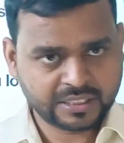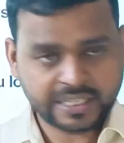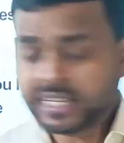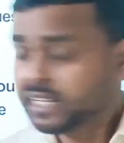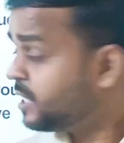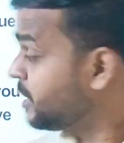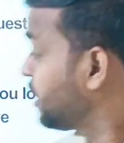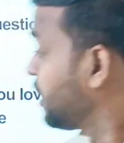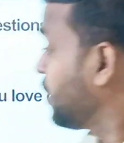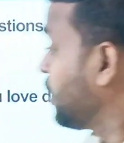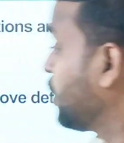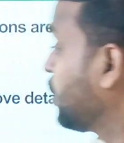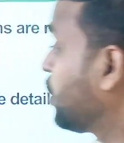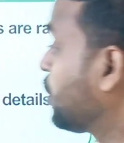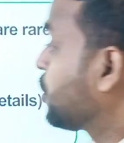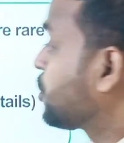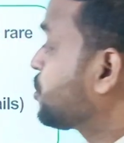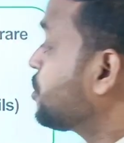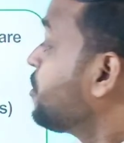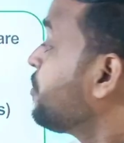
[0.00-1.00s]
right?
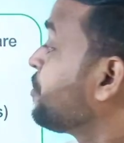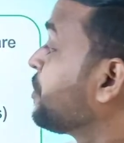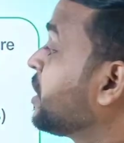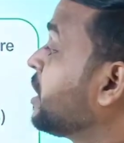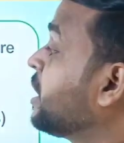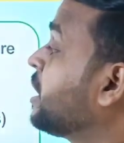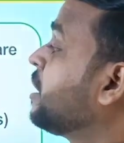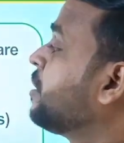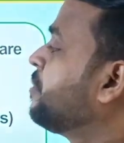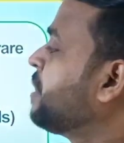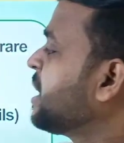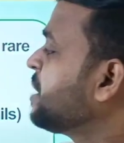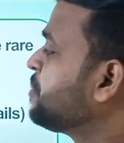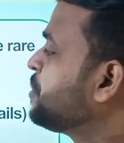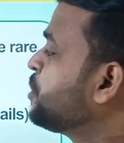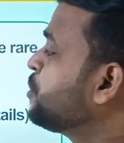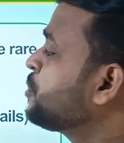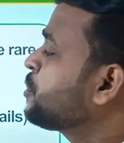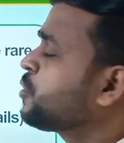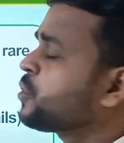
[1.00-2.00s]
So very
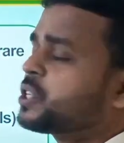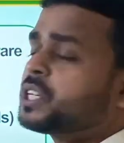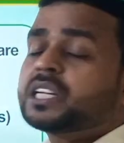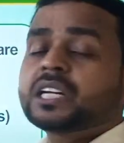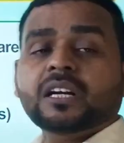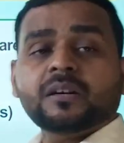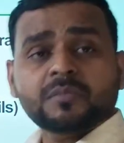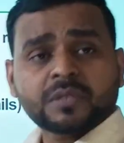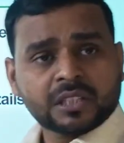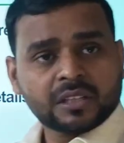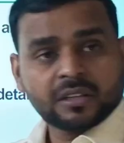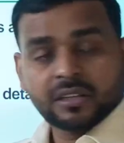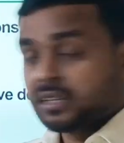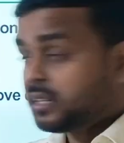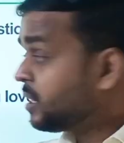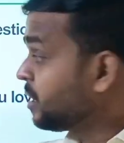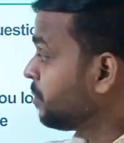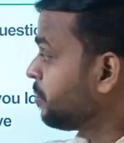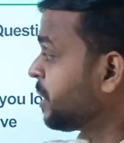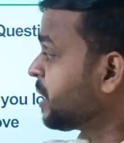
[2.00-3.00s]
few question comes,
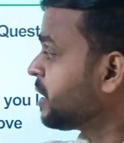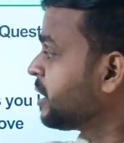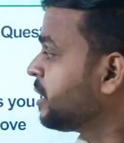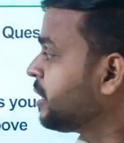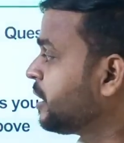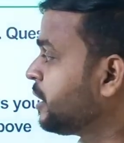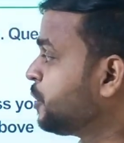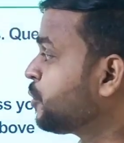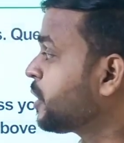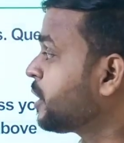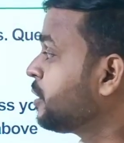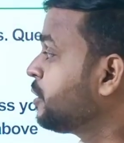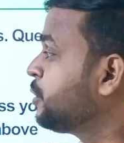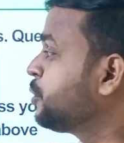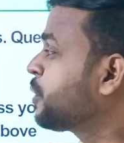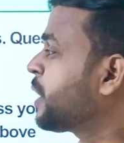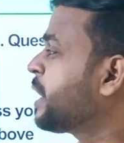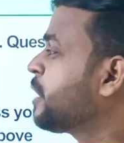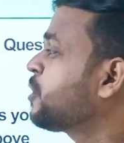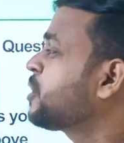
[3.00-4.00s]
but
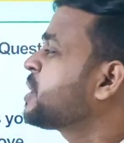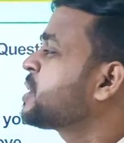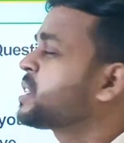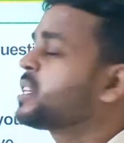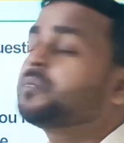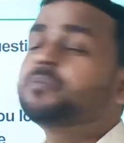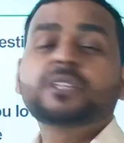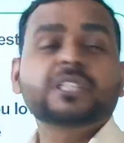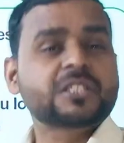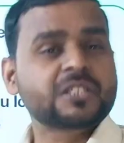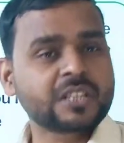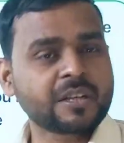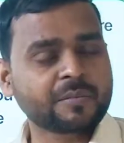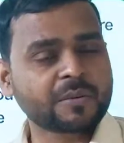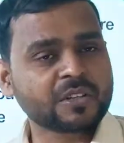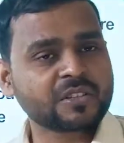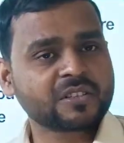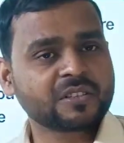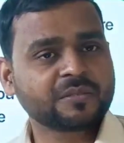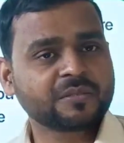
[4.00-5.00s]
you cannot skip these
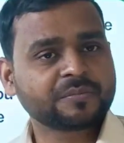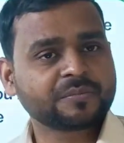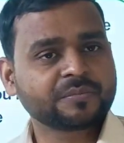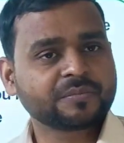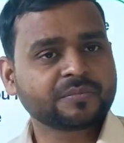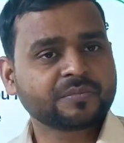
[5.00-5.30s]
chapters.